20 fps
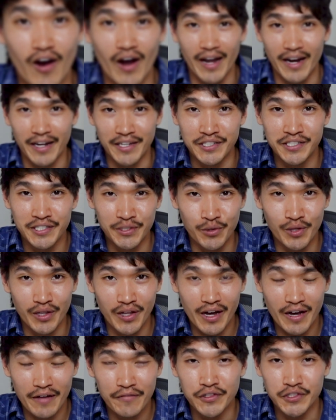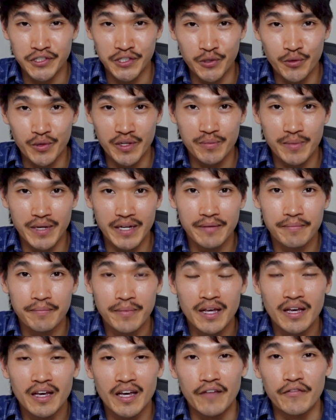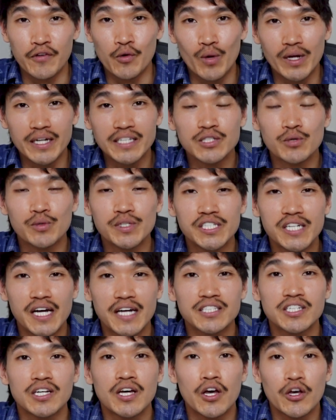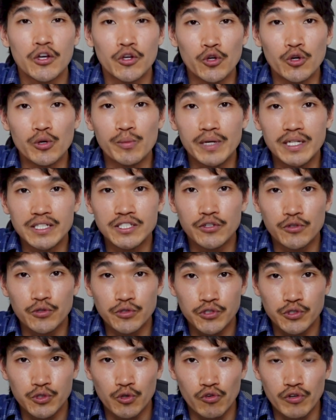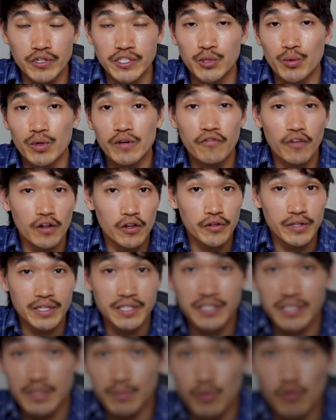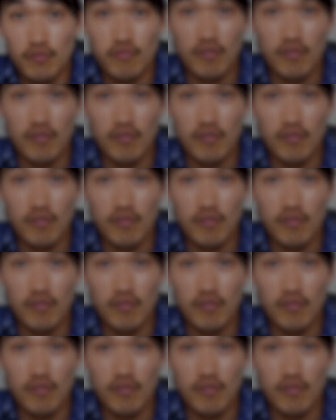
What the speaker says: All right, are you still alive? You still with me? If you're wanting to inject humor into your stories, you want to follow this simple